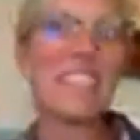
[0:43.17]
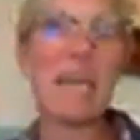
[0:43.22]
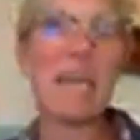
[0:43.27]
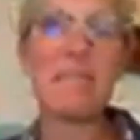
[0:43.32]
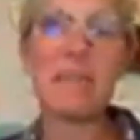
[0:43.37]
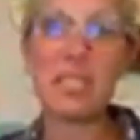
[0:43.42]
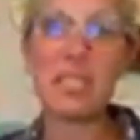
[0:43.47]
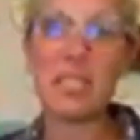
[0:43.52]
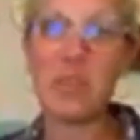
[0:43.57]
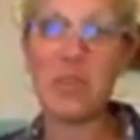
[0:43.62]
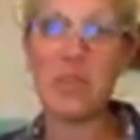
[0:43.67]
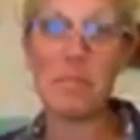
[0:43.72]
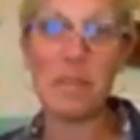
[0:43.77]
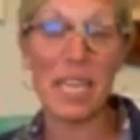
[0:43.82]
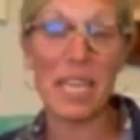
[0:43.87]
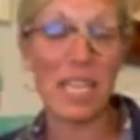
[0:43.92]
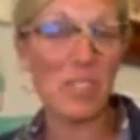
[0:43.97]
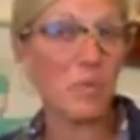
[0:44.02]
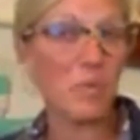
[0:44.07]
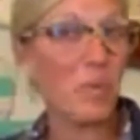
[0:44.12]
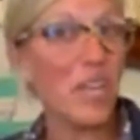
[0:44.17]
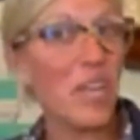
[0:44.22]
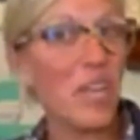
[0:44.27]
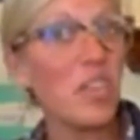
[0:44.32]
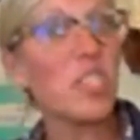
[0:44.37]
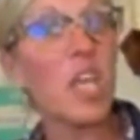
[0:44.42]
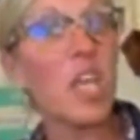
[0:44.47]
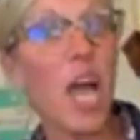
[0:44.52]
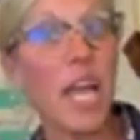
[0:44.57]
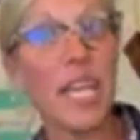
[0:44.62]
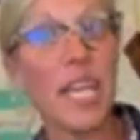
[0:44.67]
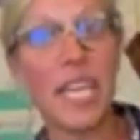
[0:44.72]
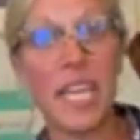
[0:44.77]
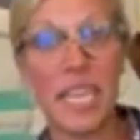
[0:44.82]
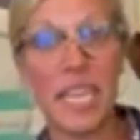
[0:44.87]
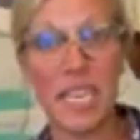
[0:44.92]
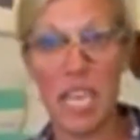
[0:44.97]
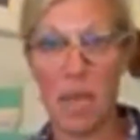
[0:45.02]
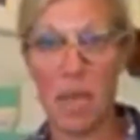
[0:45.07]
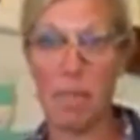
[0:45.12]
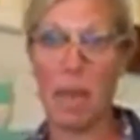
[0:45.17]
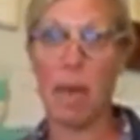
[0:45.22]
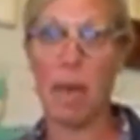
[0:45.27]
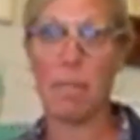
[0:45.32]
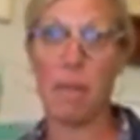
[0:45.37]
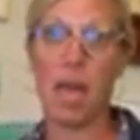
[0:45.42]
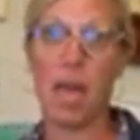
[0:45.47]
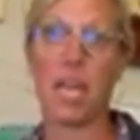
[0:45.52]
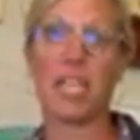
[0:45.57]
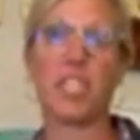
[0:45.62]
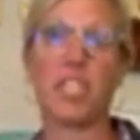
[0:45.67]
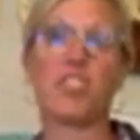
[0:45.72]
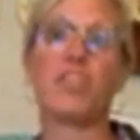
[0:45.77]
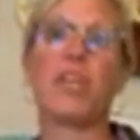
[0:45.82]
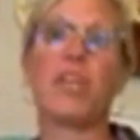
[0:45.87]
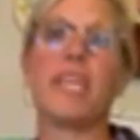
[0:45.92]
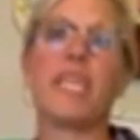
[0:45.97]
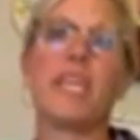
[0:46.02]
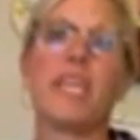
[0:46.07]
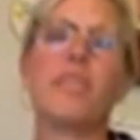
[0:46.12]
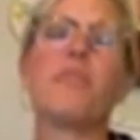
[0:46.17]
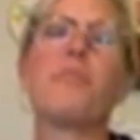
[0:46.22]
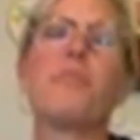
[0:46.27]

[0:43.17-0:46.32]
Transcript: episode because we're talking about potty training,